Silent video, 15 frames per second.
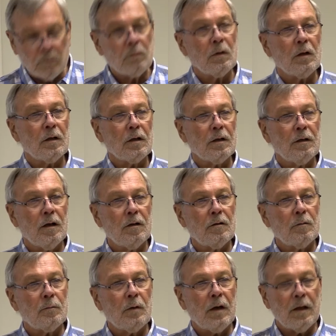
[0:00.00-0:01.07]
building
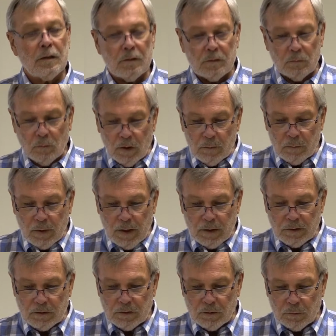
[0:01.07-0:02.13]
another branch, one
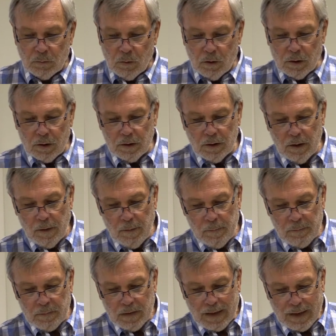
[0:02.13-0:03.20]
branch to Ward
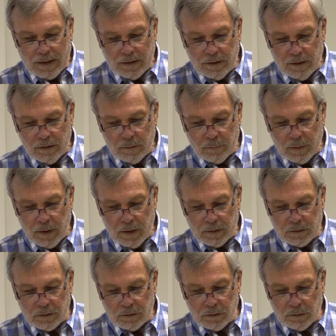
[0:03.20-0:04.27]
and another
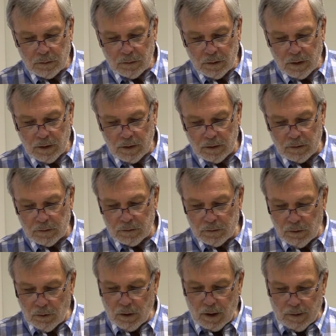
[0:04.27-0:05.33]
branch to
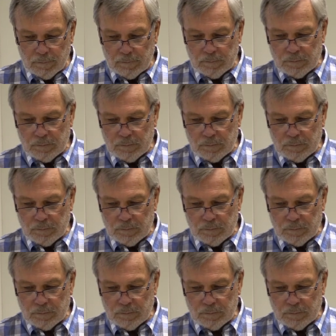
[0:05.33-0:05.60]
Eldora.